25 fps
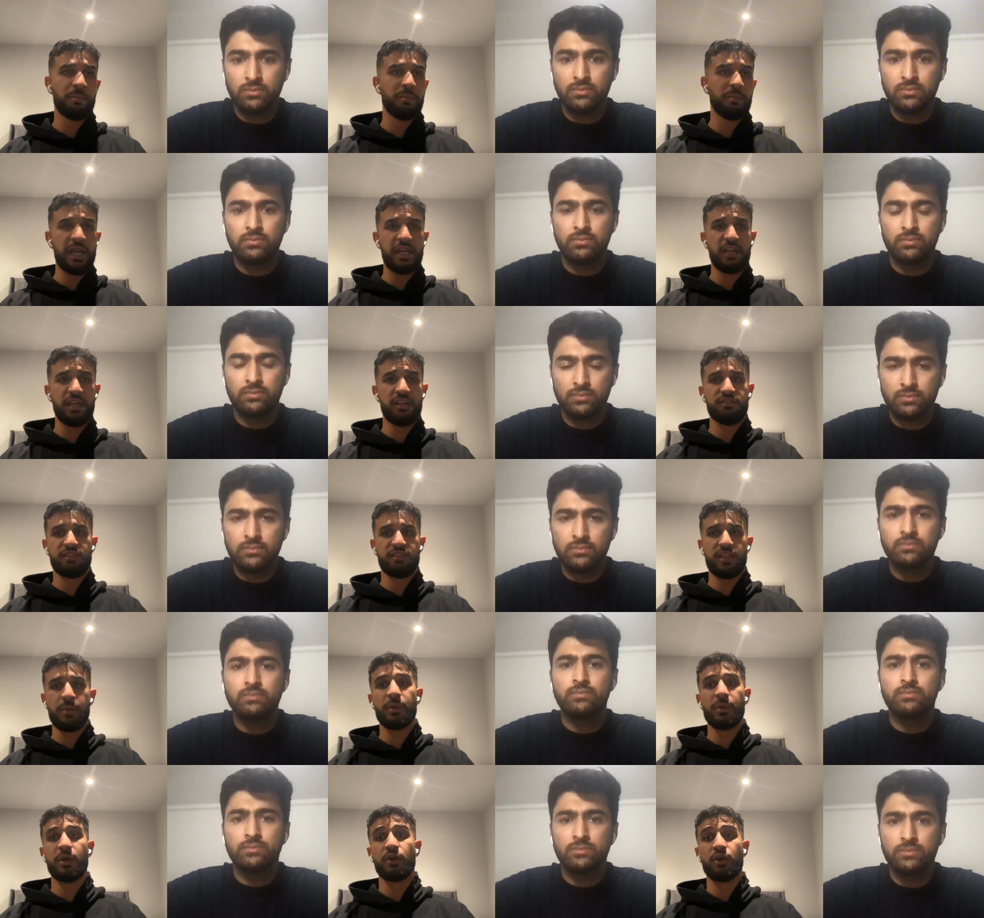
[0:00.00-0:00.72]
Speaker 1: Many of
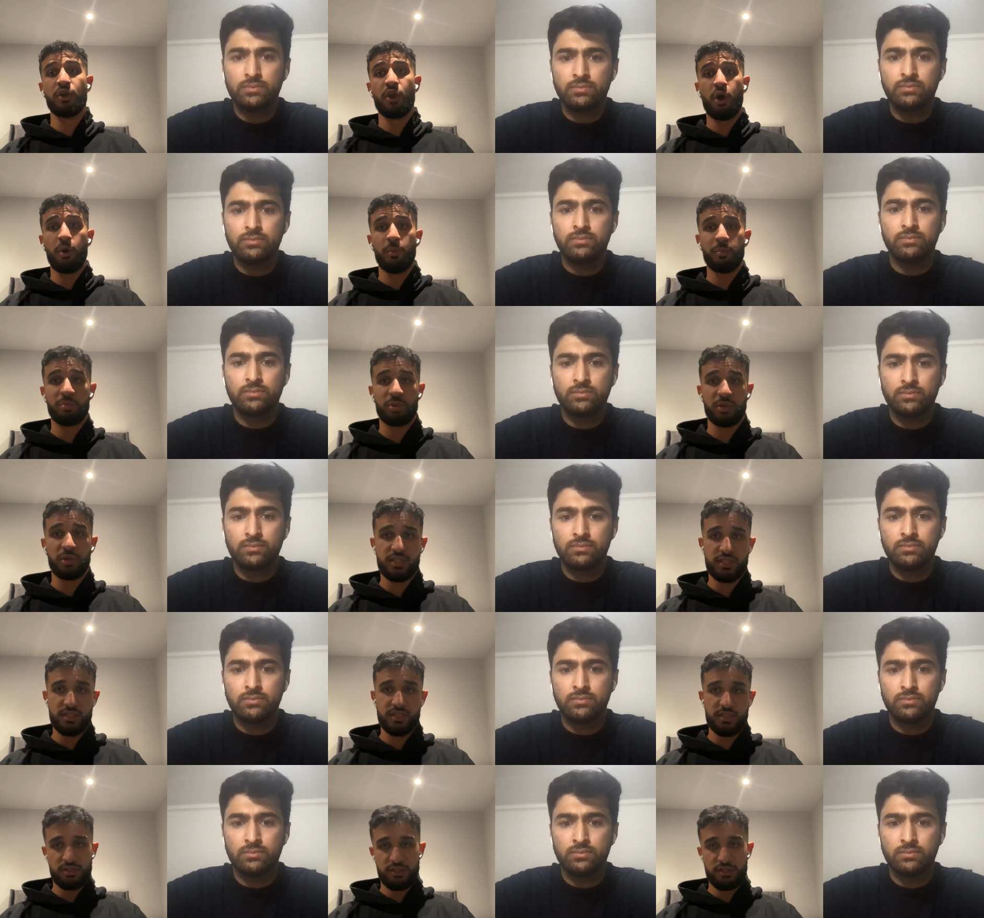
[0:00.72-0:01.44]
them are not
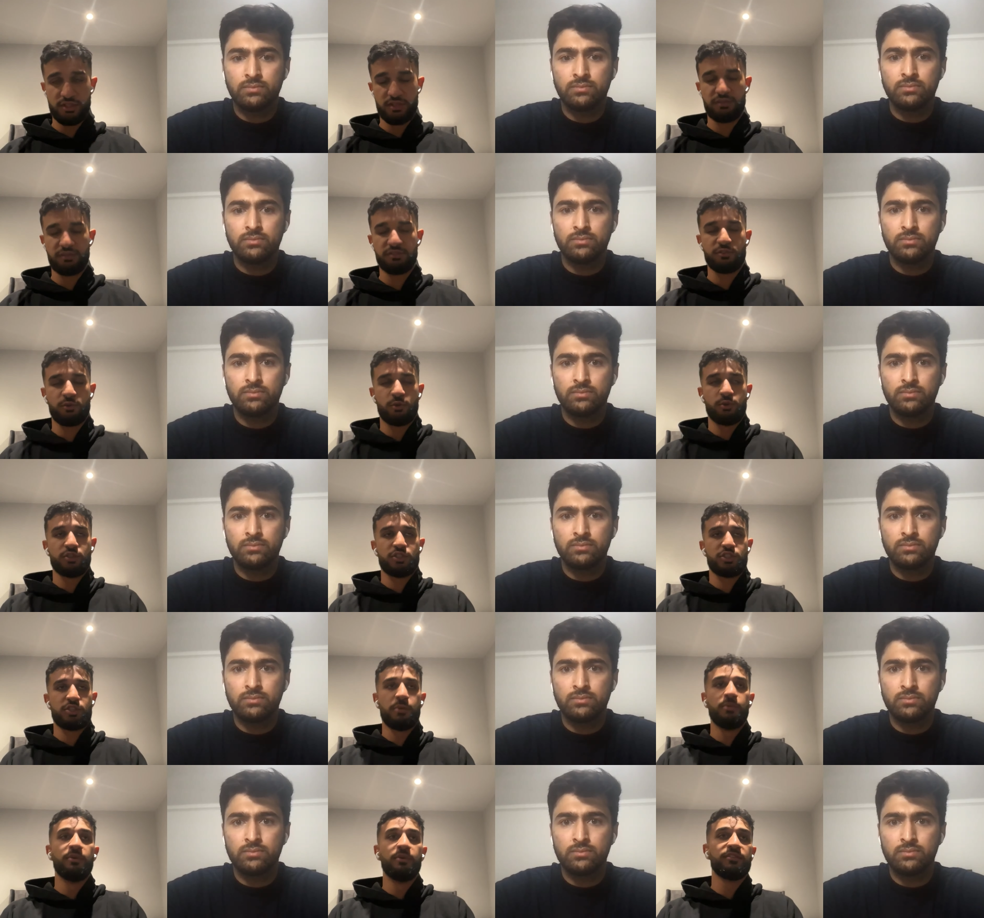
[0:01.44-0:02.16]
prisoners. Of
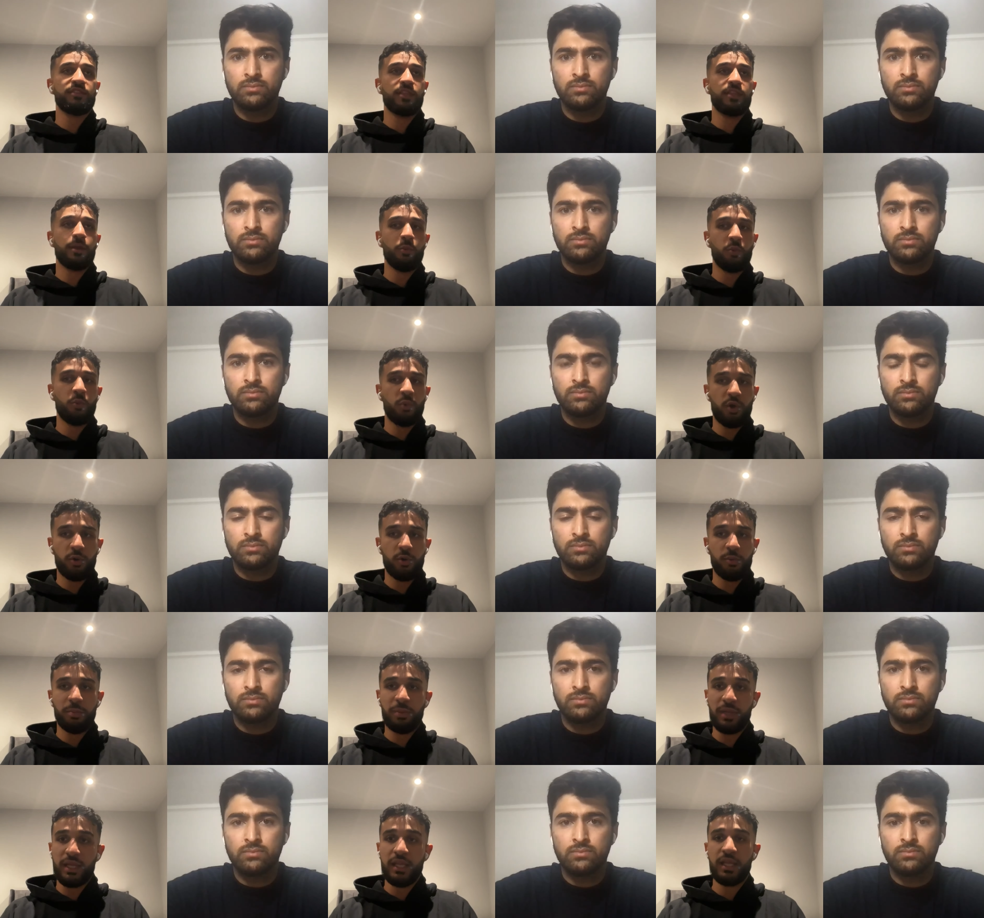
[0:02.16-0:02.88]
course, some of them
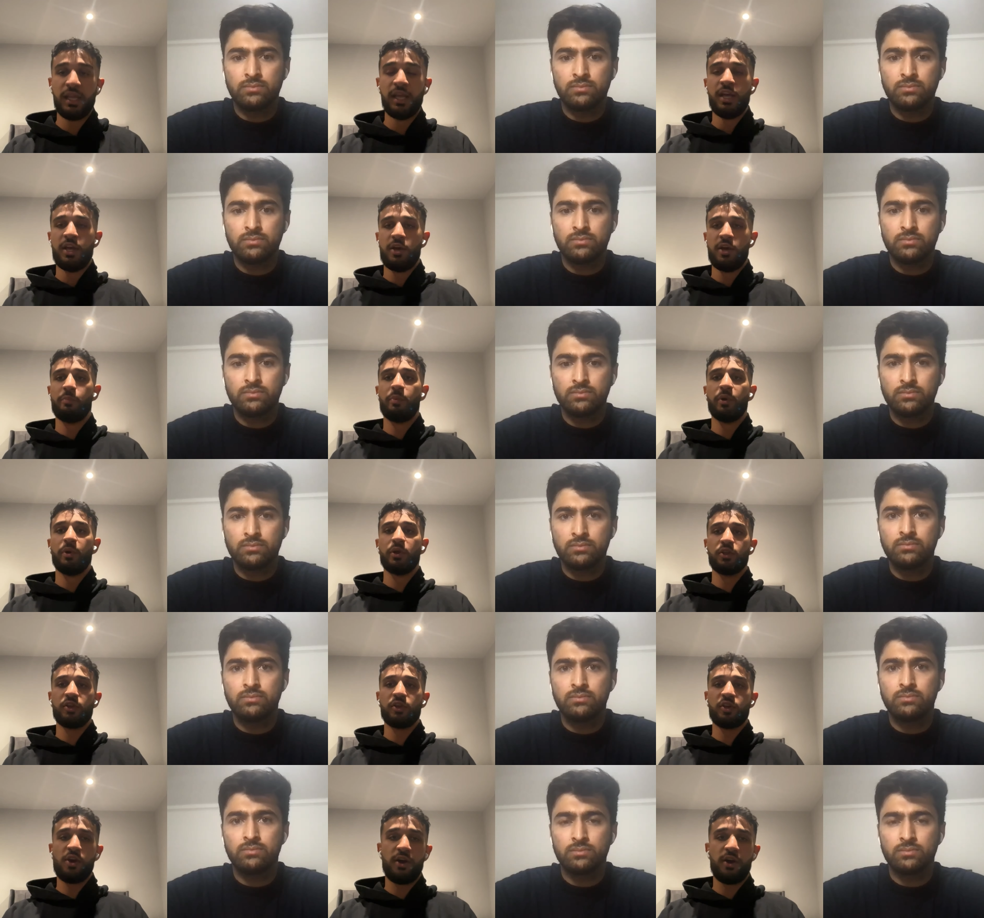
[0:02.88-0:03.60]
will be, but
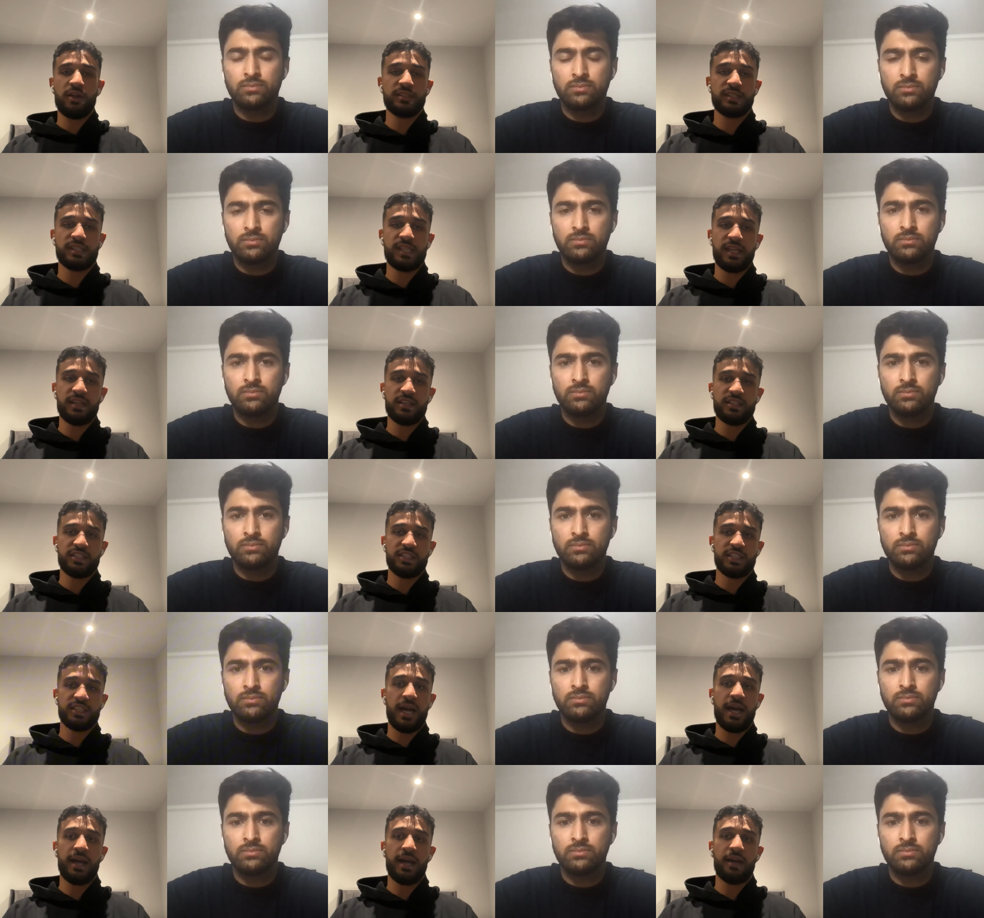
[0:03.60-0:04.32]
you can't take a
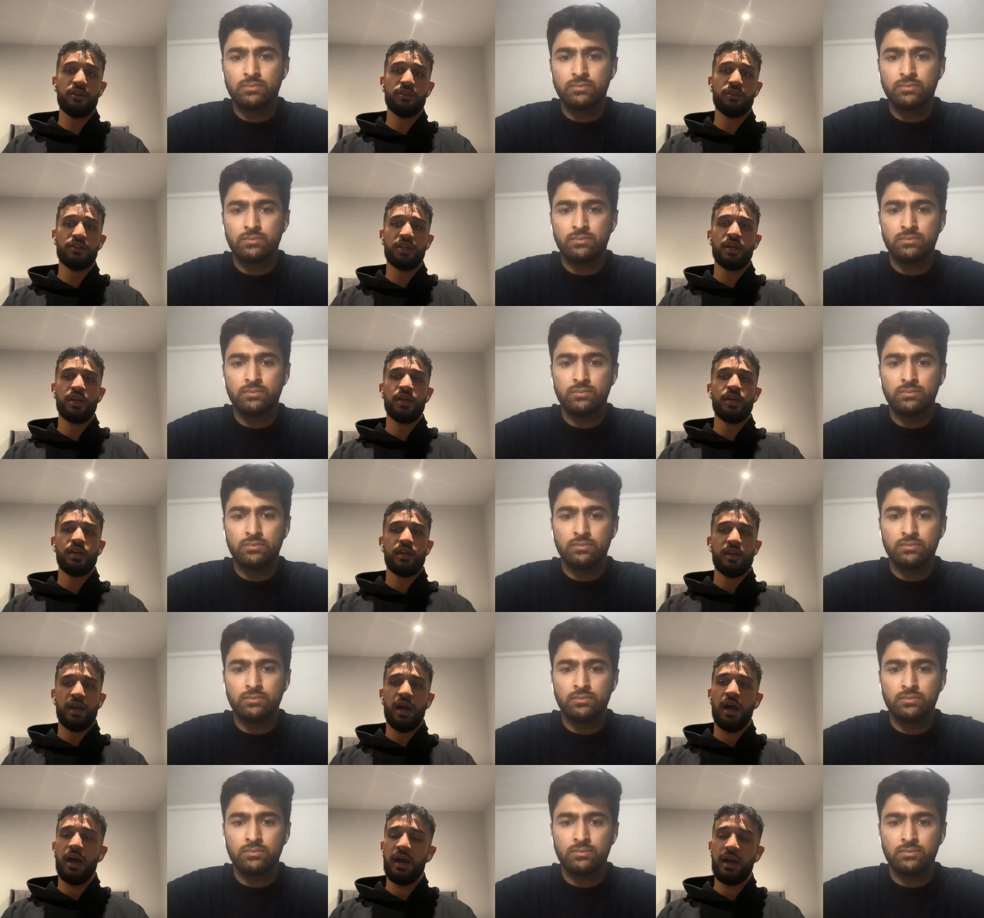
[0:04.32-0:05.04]
child
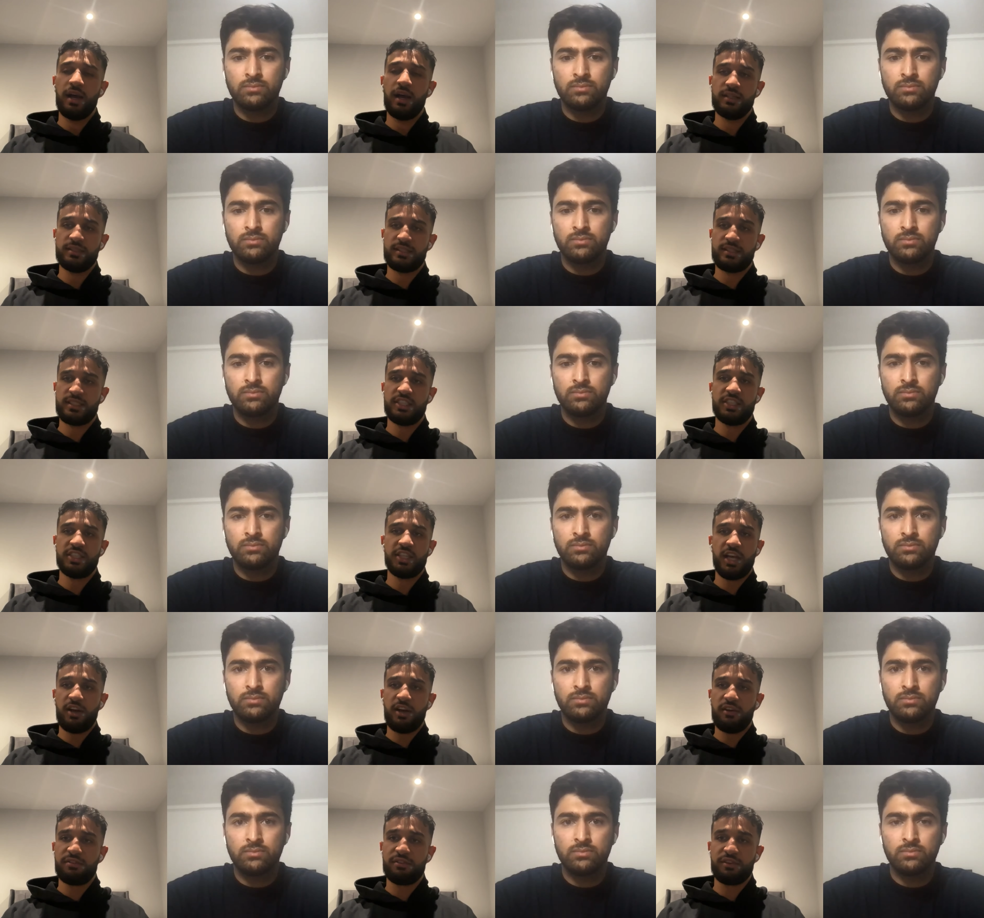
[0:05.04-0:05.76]
uh, to
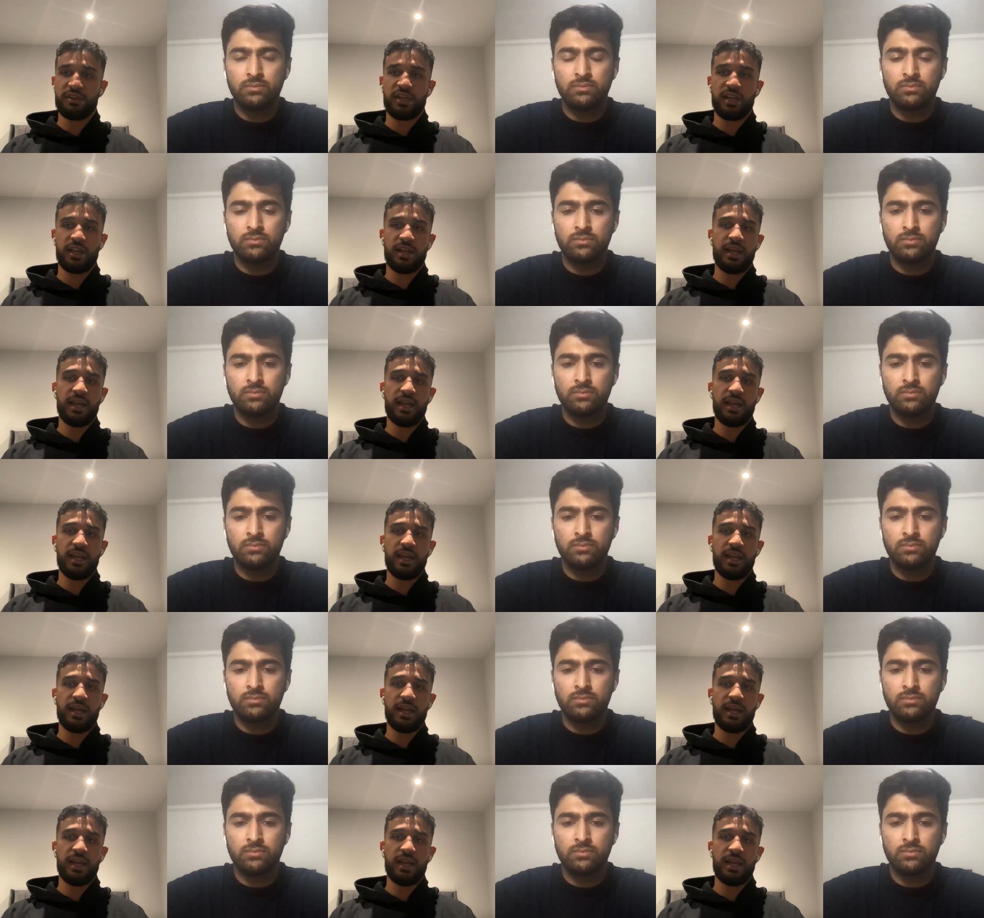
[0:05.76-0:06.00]
jail for